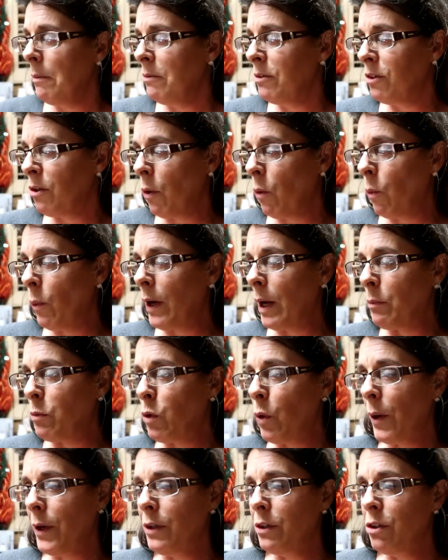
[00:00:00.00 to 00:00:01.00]
So what I'm
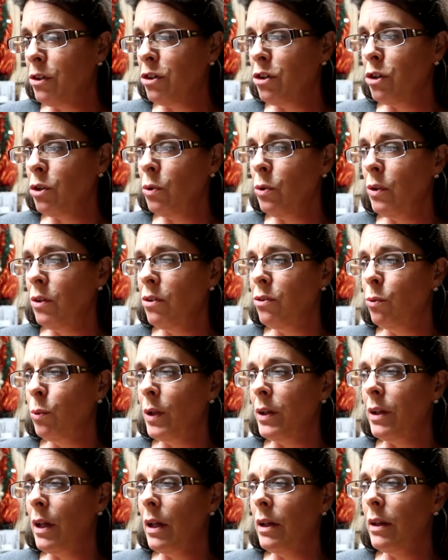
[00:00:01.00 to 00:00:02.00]
going to do is
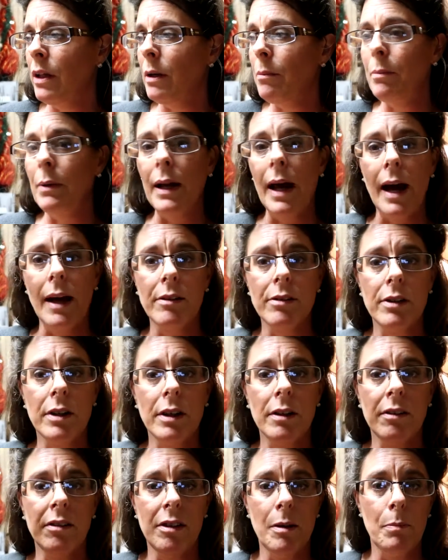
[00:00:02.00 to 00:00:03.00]
with the
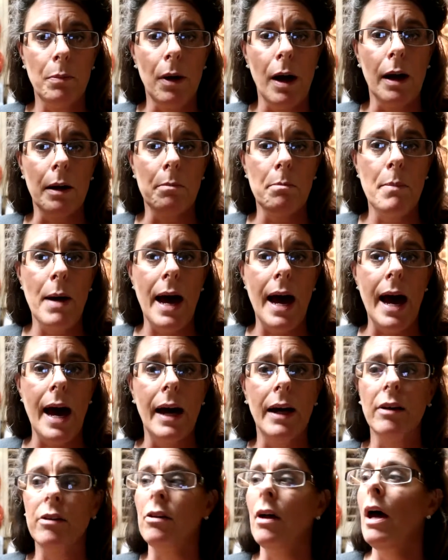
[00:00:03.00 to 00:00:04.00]
plastic Ziploc
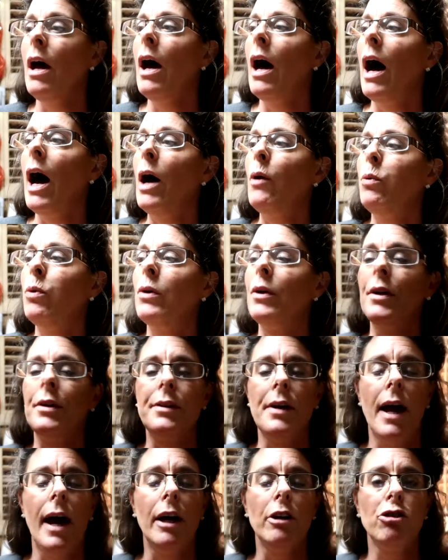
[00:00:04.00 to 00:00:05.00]
bags, I will
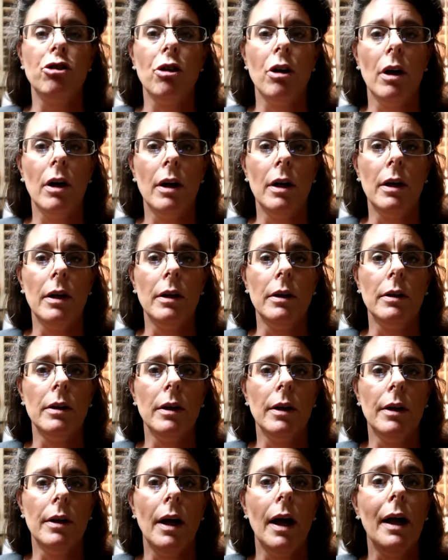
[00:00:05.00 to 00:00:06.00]
attach a,
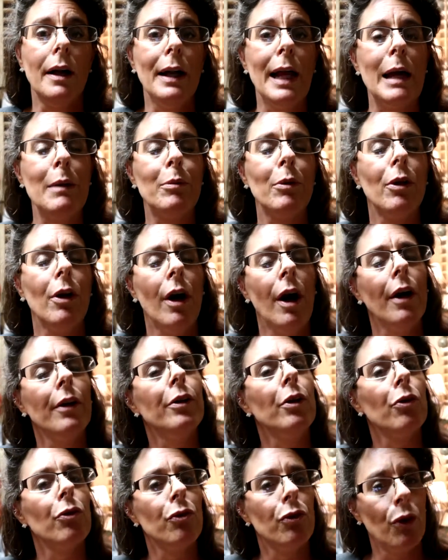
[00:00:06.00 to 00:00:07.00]
a, a label on
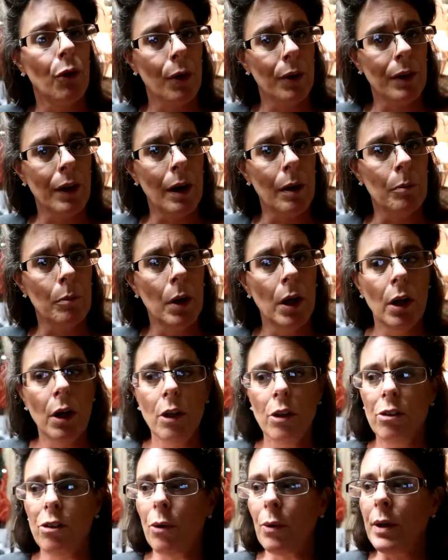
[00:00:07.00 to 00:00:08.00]
there for them.
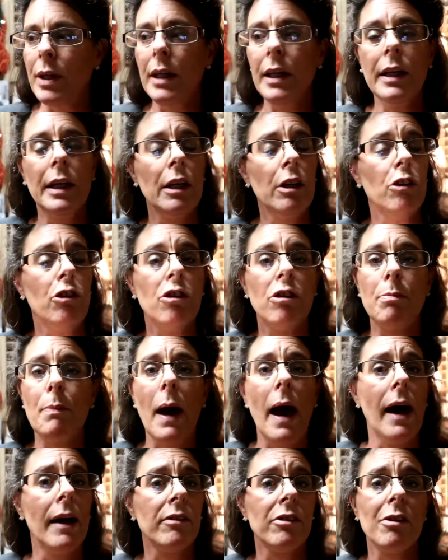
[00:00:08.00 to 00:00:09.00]
So he can just
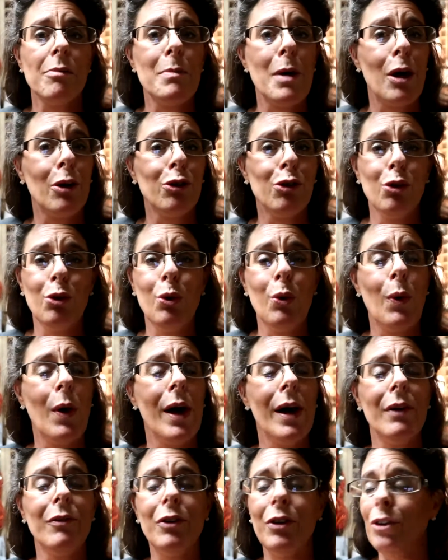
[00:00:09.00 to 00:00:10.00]
pass them out to
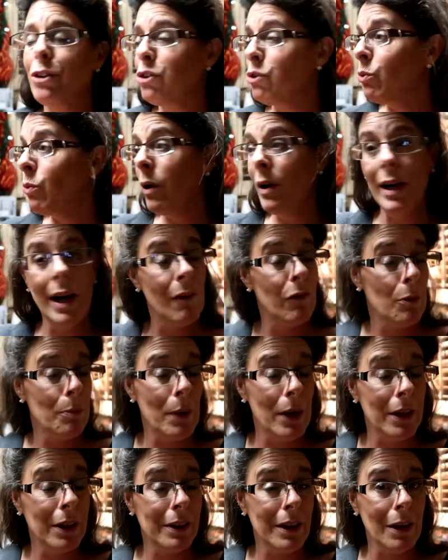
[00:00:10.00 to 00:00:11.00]
whoever, to
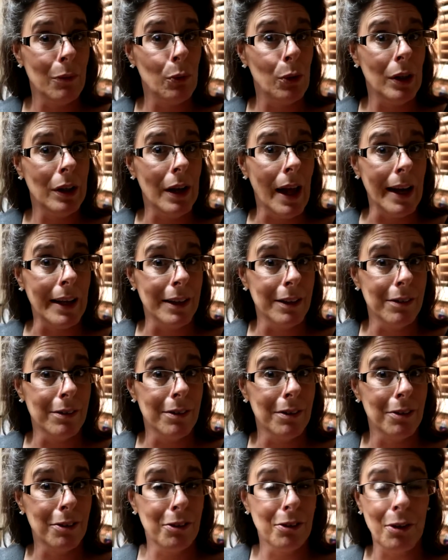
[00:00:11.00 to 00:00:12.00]
everybody that would like
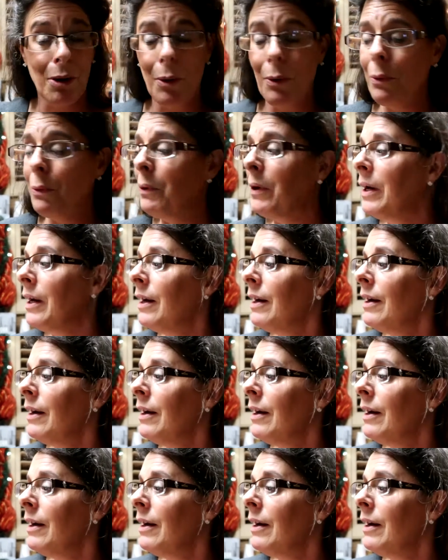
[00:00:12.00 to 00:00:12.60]
it. So